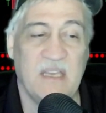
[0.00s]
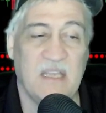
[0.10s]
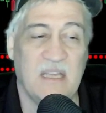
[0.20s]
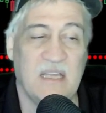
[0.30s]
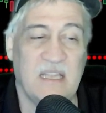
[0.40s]

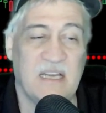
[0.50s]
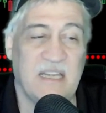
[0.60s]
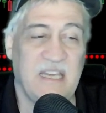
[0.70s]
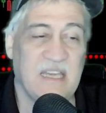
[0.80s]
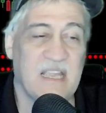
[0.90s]
and I
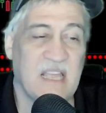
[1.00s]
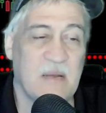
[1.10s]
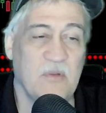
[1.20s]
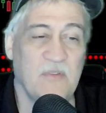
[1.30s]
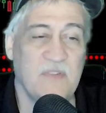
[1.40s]
need to kind of
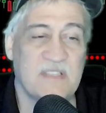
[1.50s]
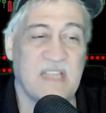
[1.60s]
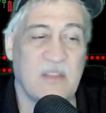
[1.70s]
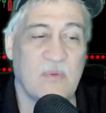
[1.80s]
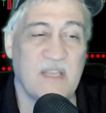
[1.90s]
move this out
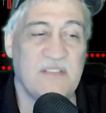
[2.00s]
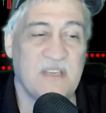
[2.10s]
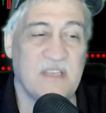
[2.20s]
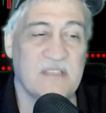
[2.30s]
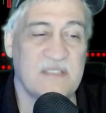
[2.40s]
of the way so you
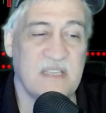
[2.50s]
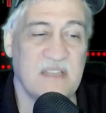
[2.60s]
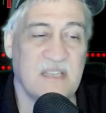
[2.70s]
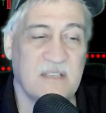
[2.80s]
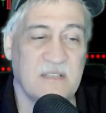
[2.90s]
can see the